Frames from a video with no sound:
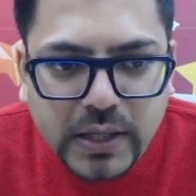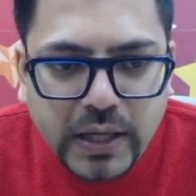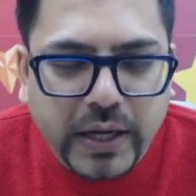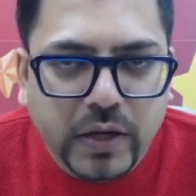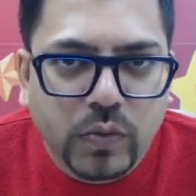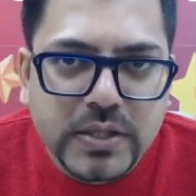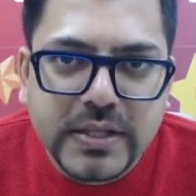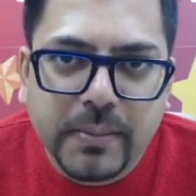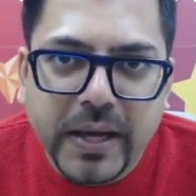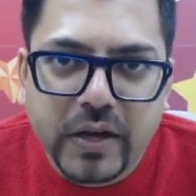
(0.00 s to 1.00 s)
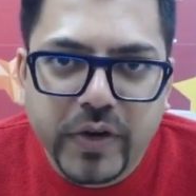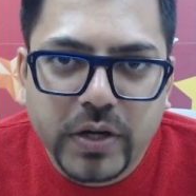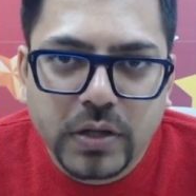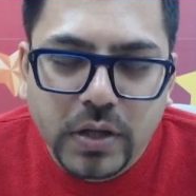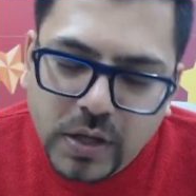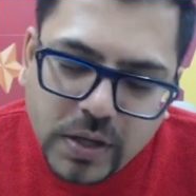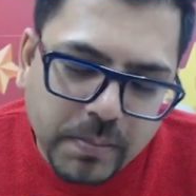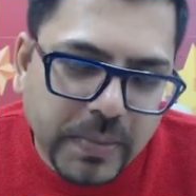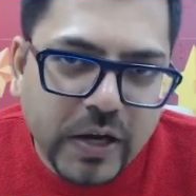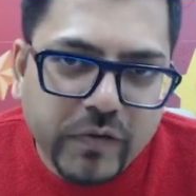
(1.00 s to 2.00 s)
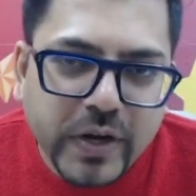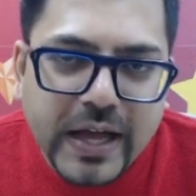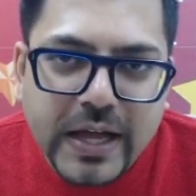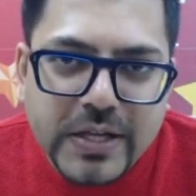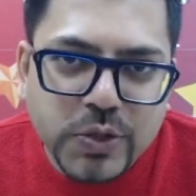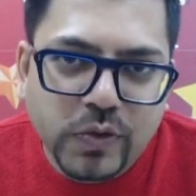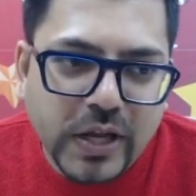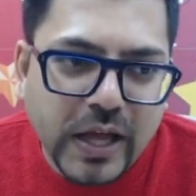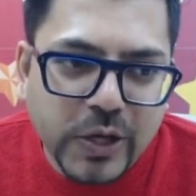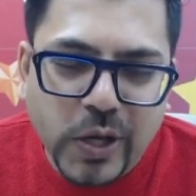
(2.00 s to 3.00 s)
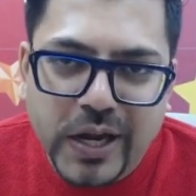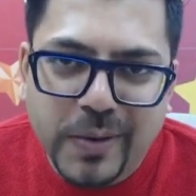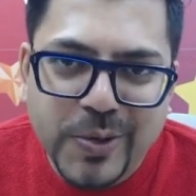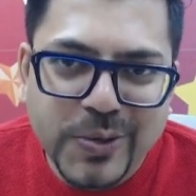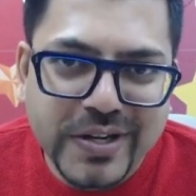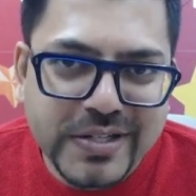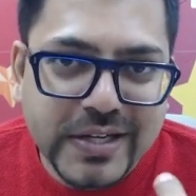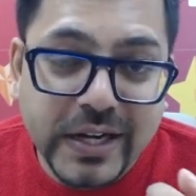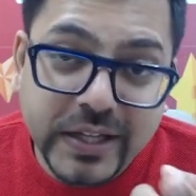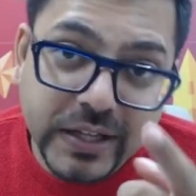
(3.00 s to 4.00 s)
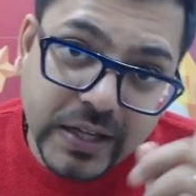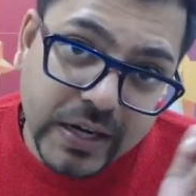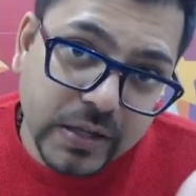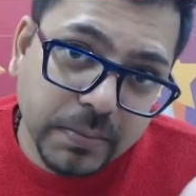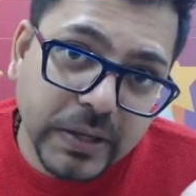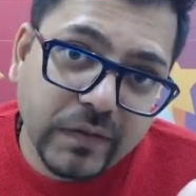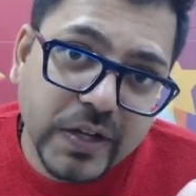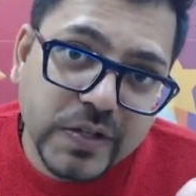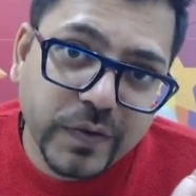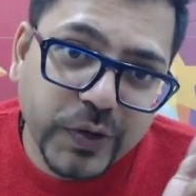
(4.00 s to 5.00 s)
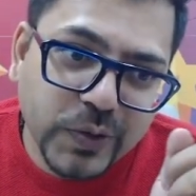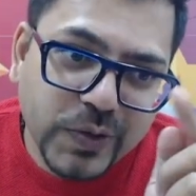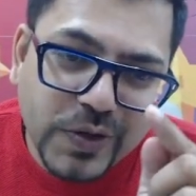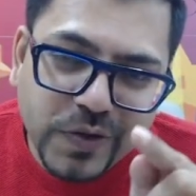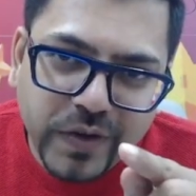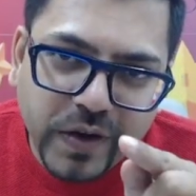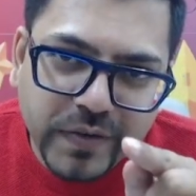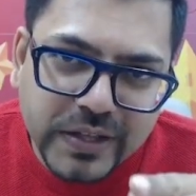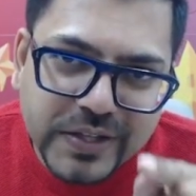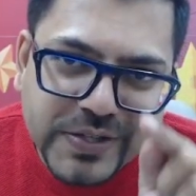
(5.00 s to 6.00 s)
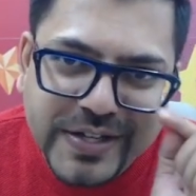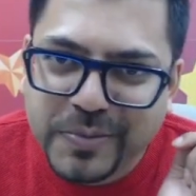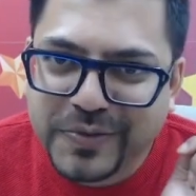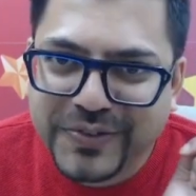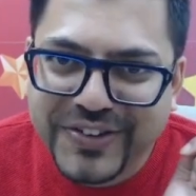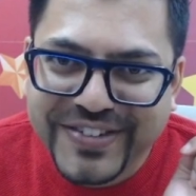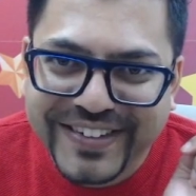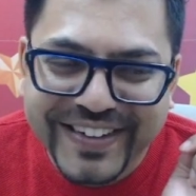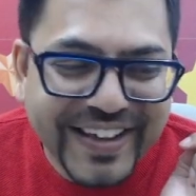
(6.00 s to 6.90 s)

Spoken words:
Again, what's the benefit? Benefit as you are able to understand that in the previous video, we have done this type of question.